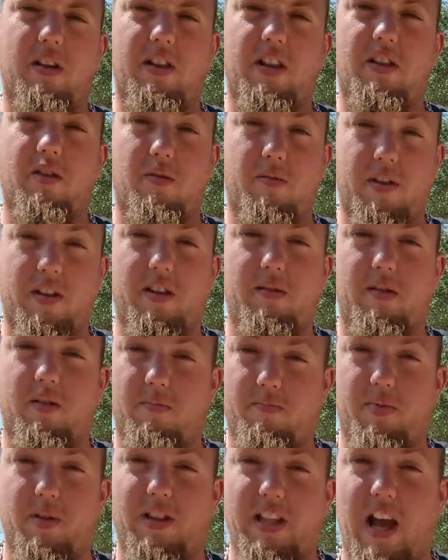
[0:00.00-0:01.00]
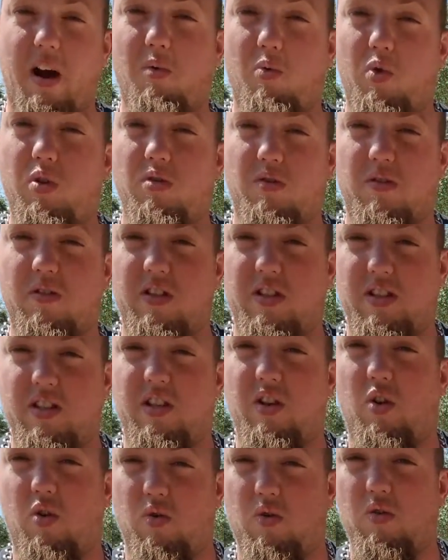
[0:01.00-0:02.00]
non-lethal, but that will
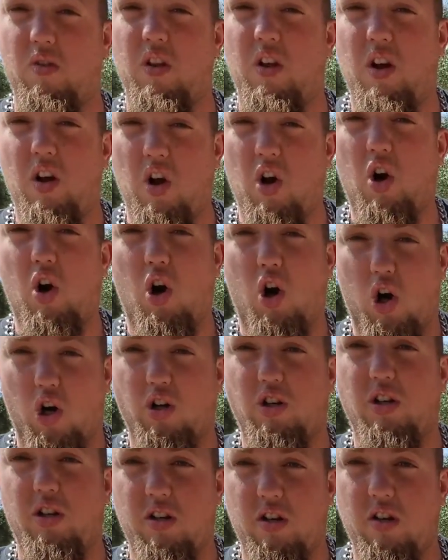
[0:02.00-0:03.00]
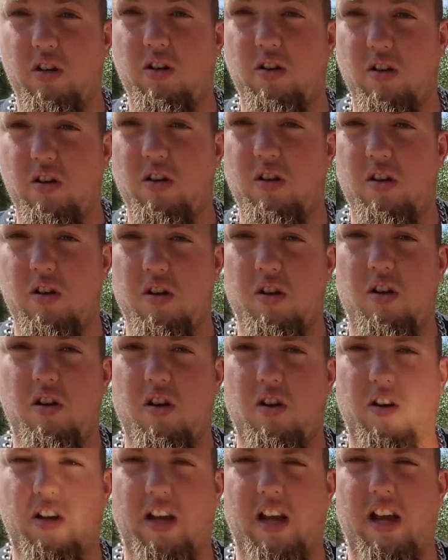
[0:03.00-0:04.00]
still hurt.
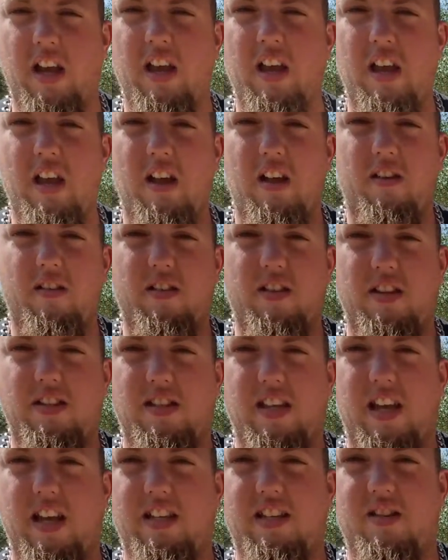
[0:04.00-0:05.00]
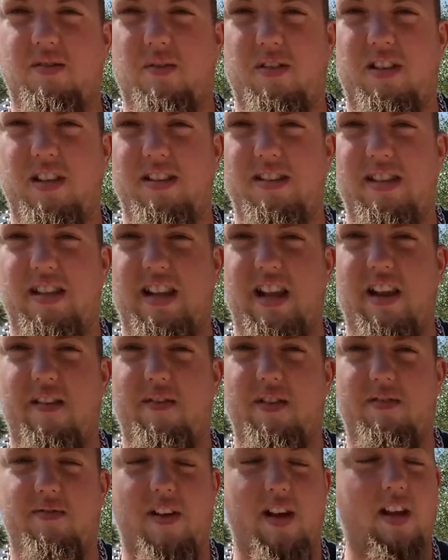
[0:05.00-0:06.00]
Okay, this edge is what does the
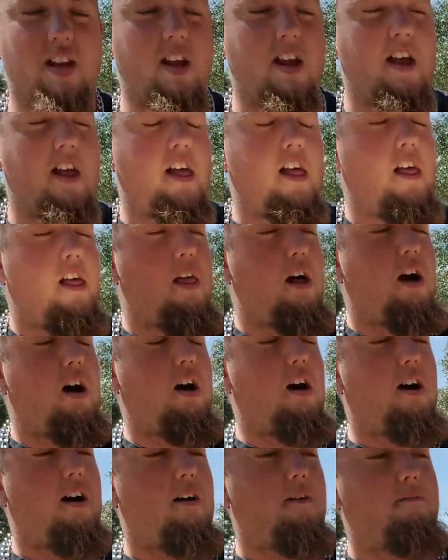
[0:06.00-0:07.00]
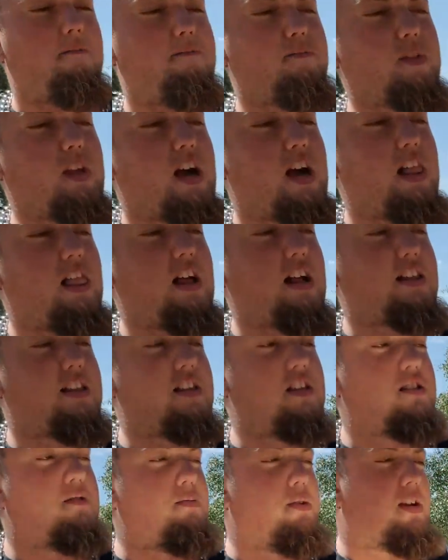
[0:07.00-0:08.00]
damage, man. I like
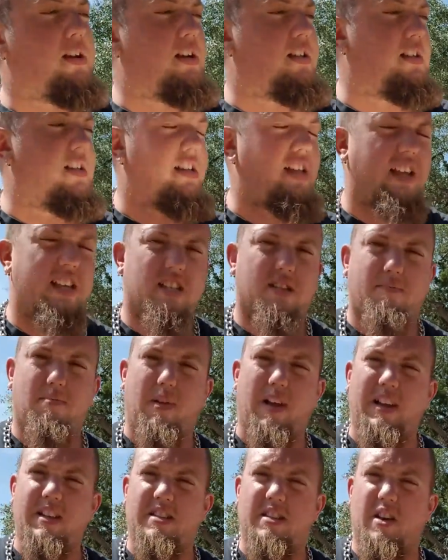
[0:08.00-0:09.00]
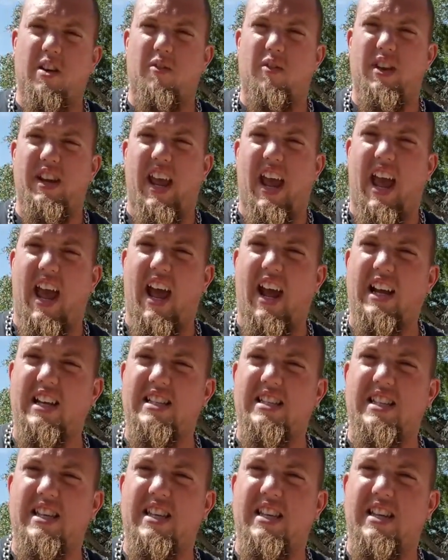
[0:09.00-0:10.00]
this because it takes the place of an
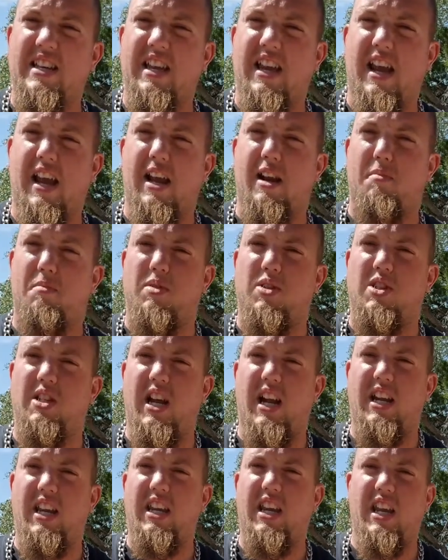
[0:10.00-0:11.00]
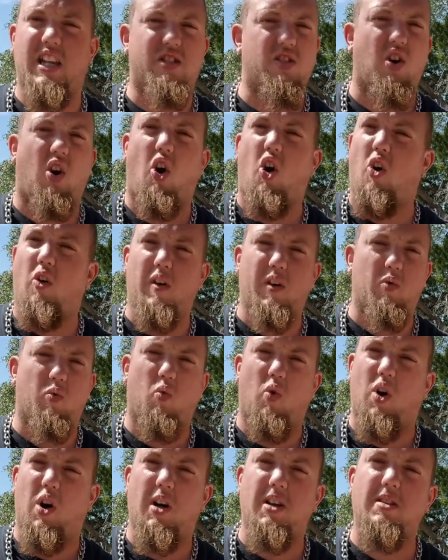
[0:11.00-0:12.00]
axe and a machete. It's all
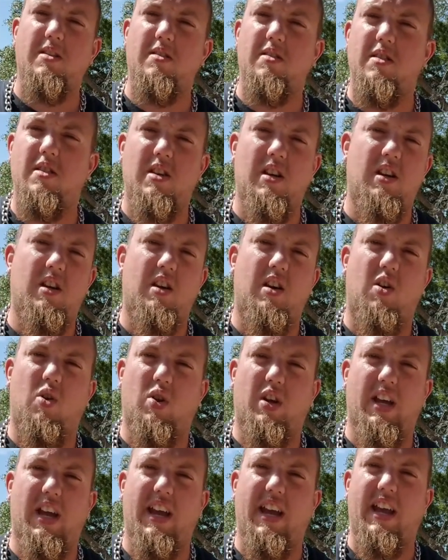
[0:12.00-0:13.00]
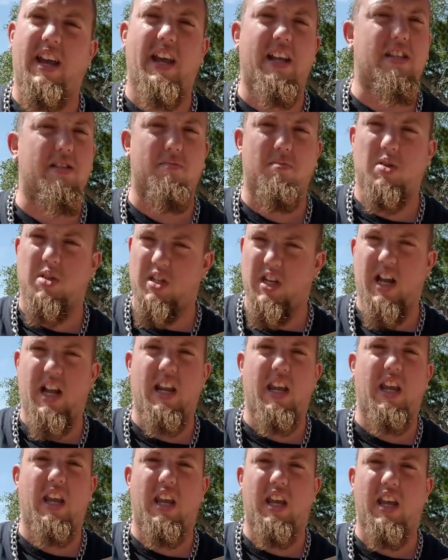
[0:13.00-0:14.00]
in one. Okay, it's a
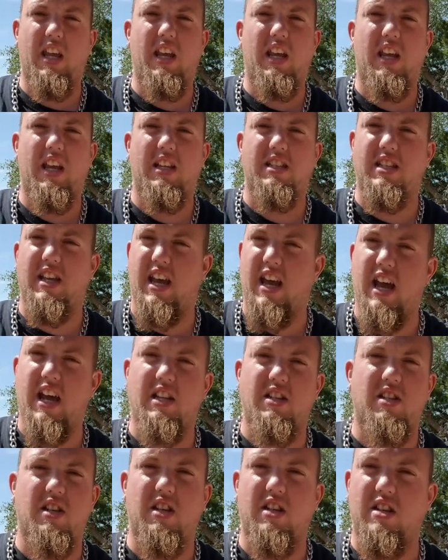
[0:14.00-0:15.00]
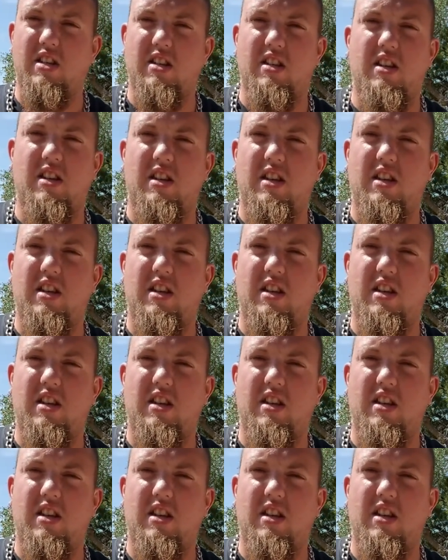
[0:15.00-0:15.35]
machete, it's a hatchet,